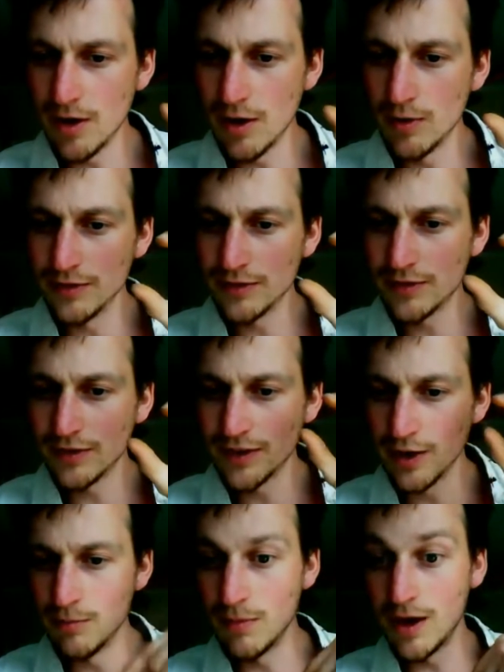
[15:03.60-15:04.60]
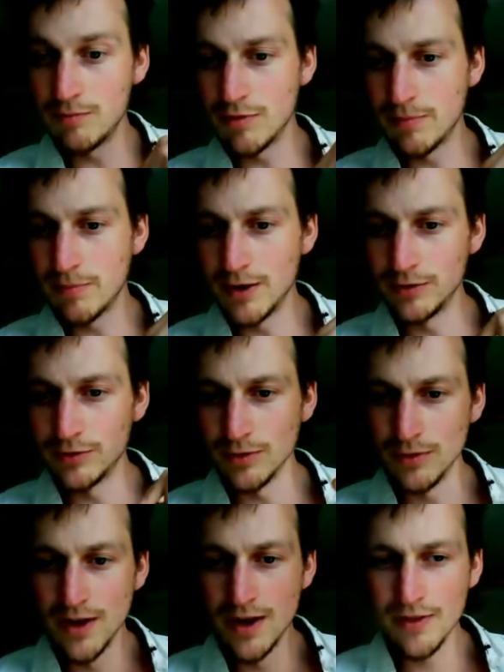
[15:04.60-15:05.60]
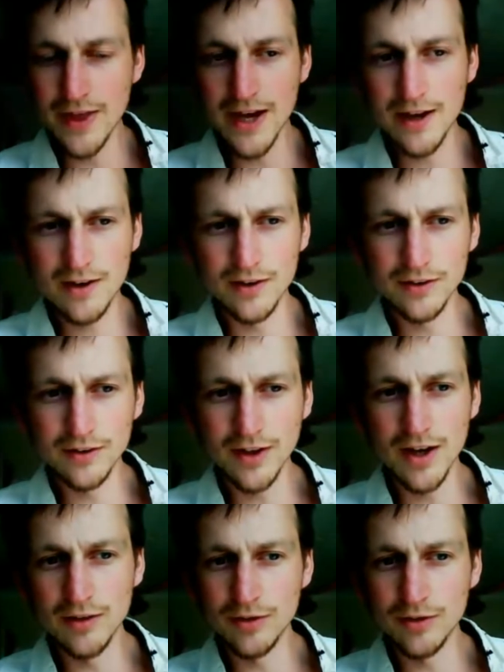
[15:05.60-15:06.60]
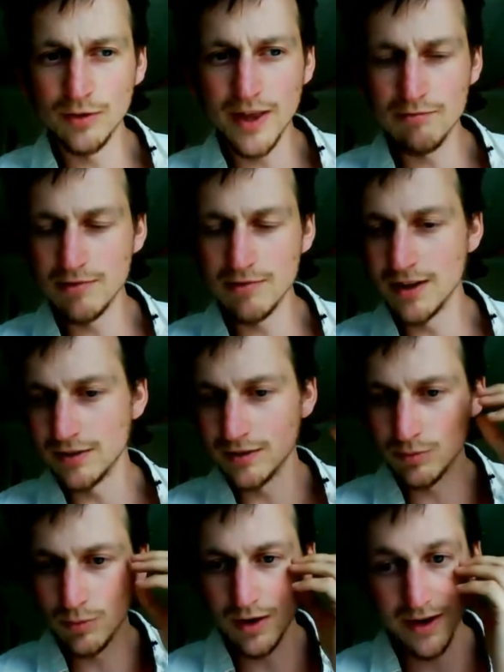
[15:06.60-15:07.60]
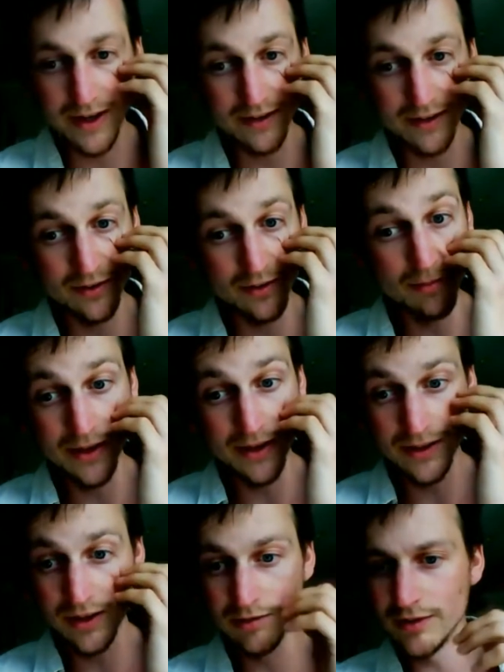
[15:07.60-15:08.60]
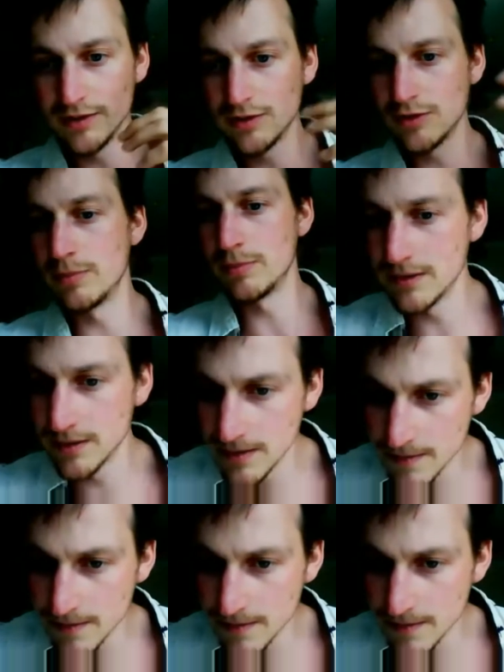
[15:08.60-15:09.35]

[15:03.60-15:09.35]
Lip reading: I want to see on my proposal their concerns or their reasons why it's not being done or it's complicated.